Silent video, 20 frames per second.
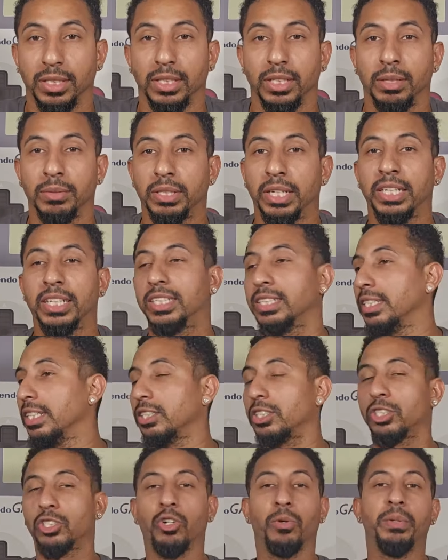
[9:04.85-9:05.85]
You know Because
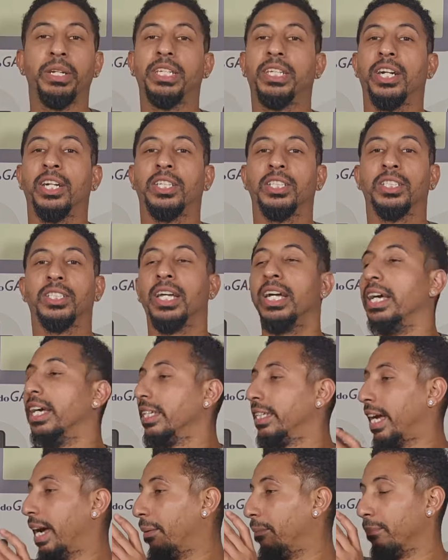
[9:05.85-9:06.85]
there's so many characters
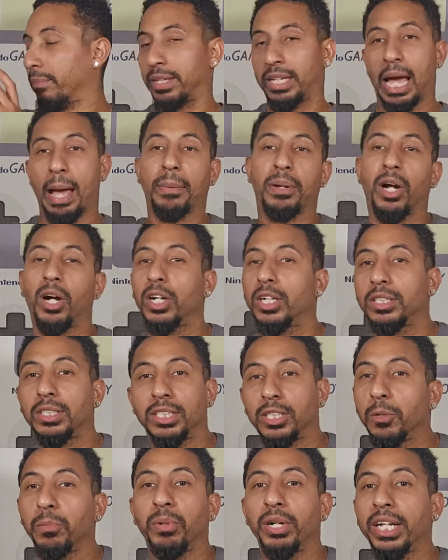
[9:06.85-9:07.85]
that Capcom can
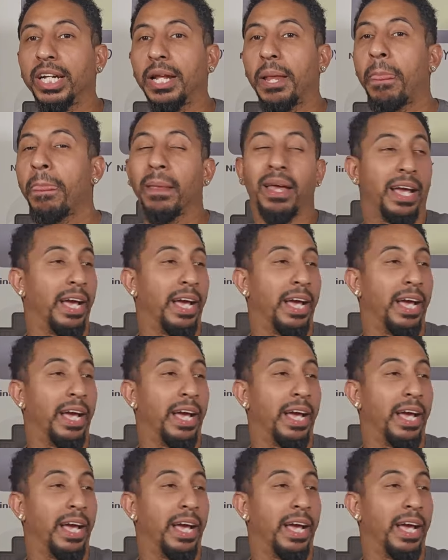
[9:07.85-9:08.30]
still bring in,